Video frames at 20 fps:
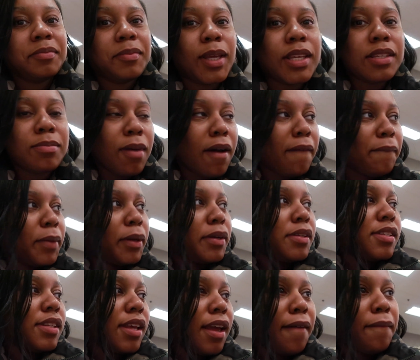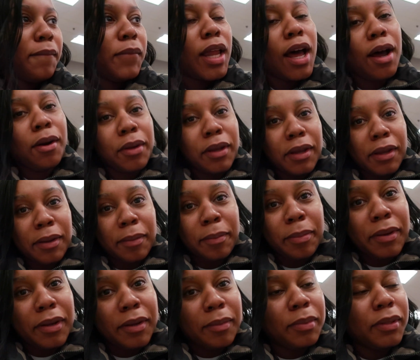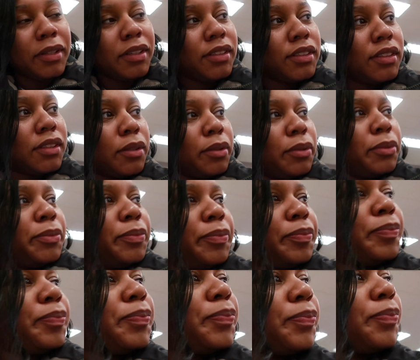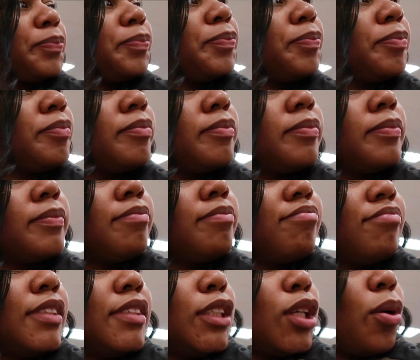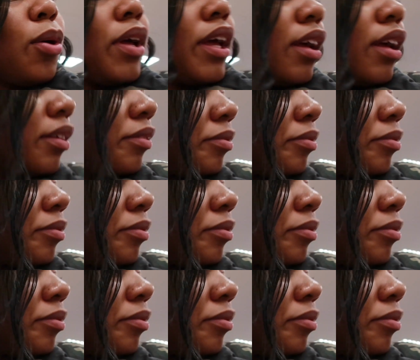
It's my first time vlogging in public, so Sorry. it's okay.